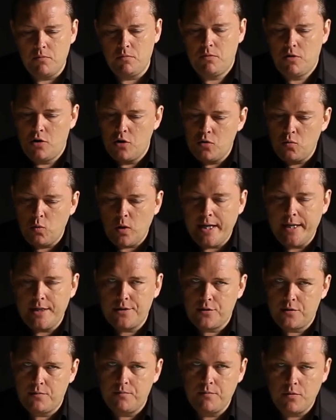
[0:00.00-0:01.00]
good
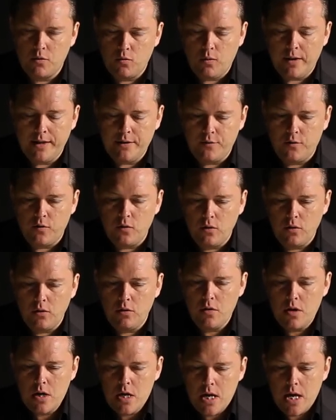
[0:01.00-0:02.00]
weight, quite full,
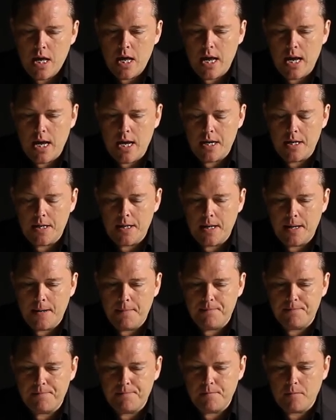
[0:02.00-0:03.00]

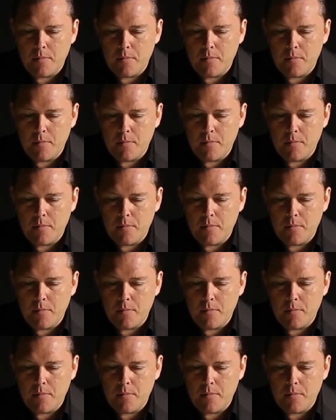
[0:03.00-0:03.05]
and